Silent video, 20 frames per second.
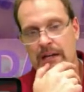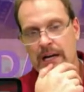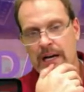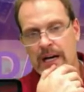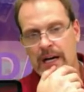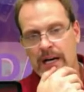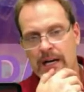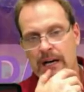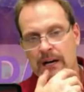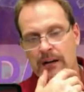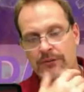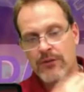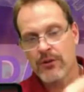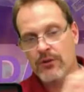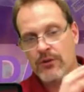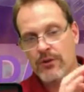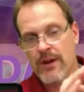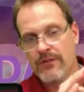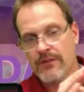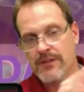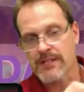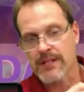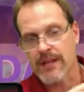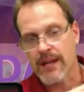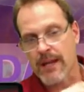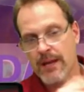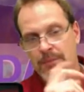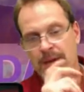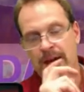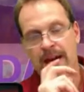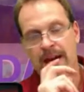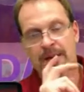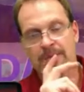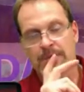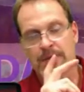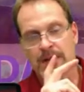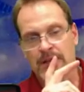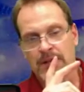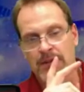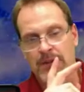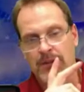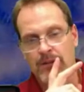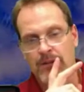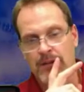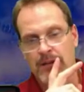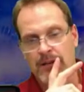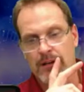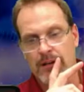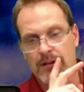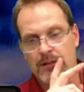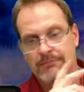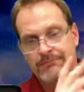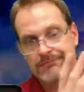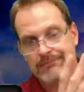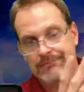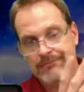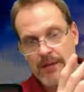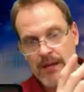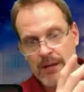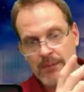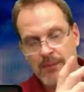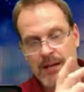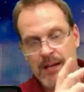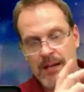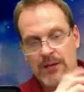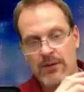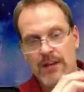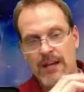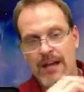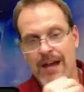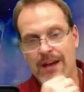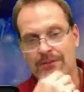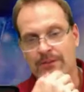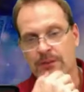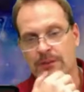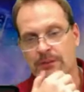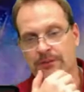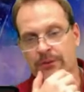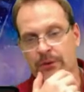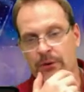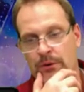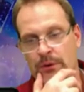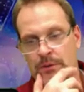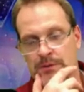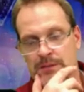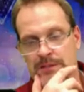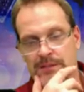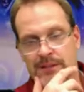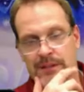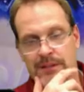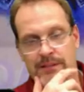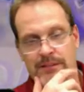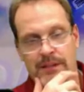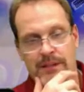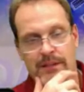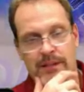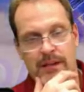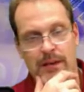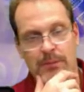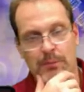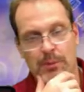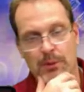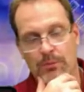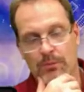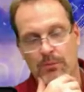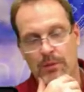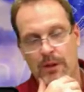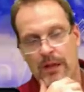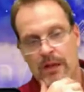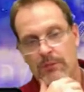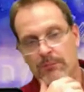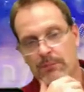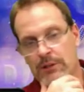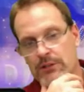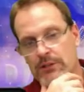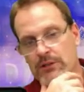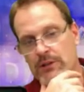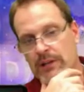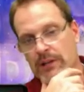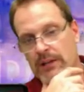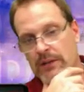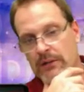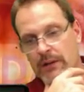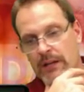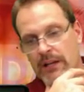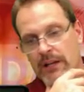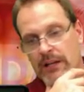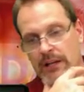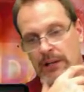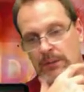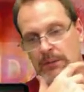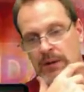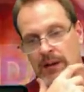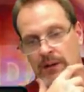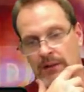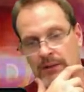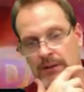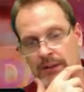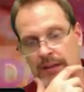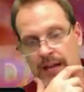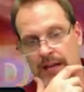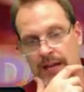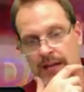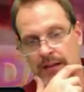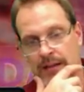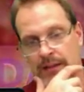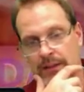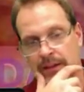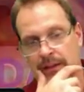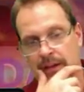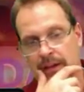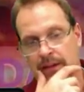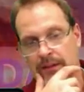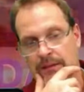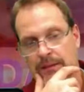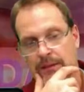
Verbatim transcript: uh, or if you do have a Skype app, and you'd, uh, I mean, I know you have to use phone numbers and things like that, but but you could we could email and that kind of thing.